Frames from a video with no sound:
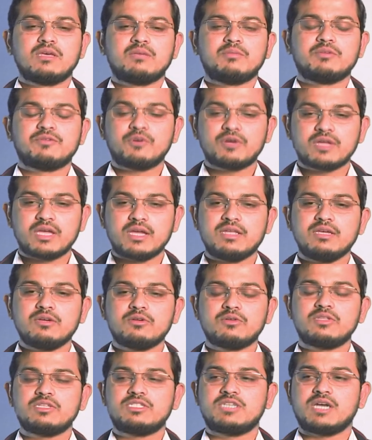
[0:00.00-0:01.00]
Before getting
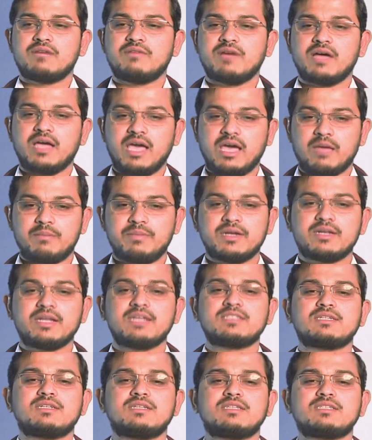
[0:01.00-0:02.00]
into the Java applet,
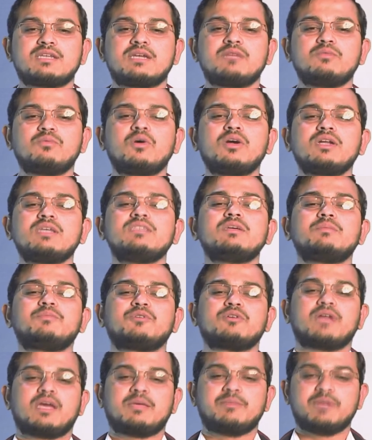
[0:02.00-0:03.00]
let's understand what is a
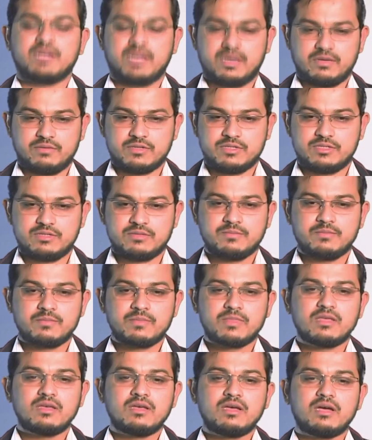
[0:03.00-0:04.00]
programming language.
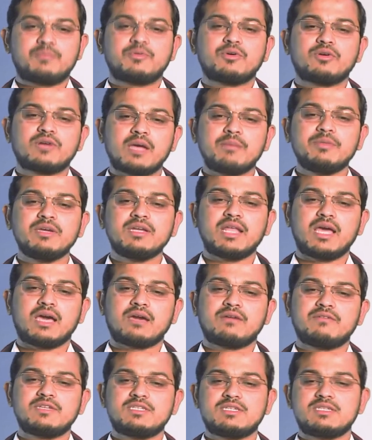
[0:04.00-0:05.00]
A programming
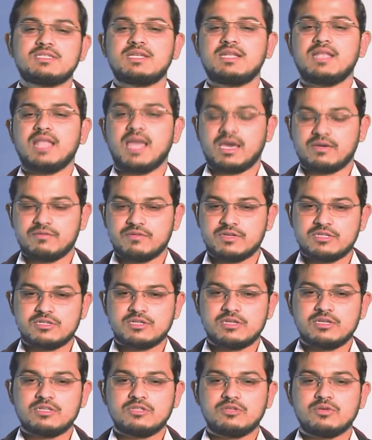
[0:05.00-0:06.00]
language is a language
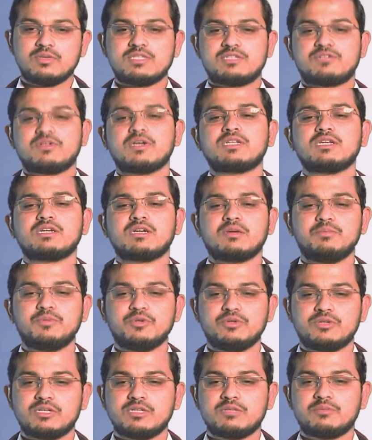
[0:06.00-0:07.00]
to instruct a
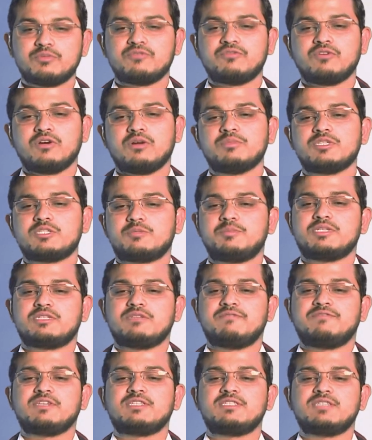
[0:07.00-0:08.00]
computer to perform
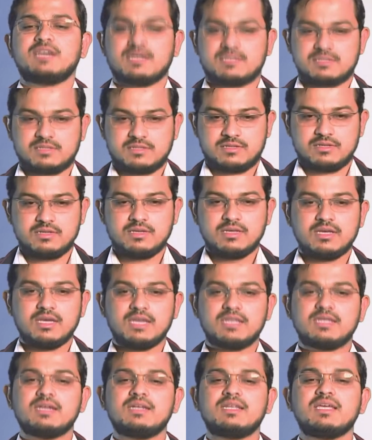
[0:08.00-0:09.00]
specific tasks.
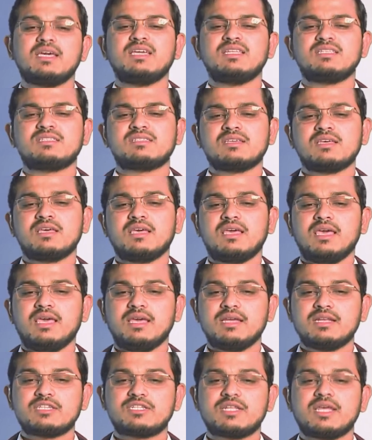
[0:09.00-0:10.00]
It contains
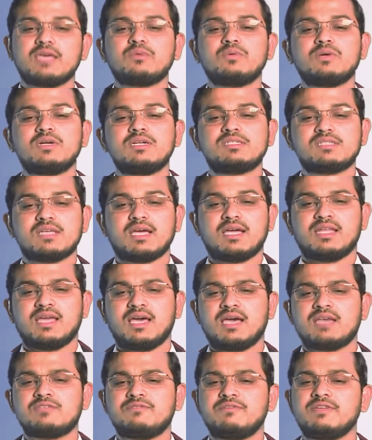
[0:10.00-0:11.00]
English-like words and
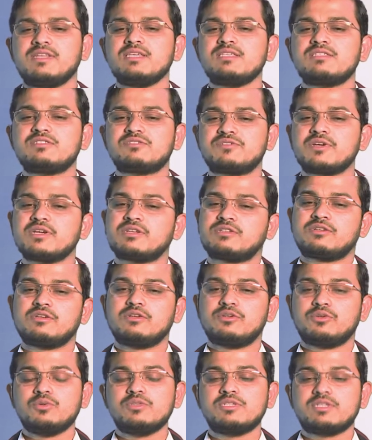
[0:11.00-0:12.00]
has very strict
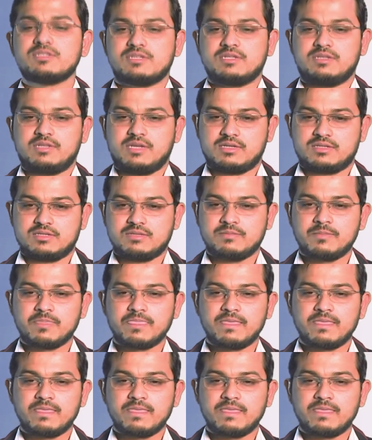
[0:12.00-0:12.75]
rules and syntax.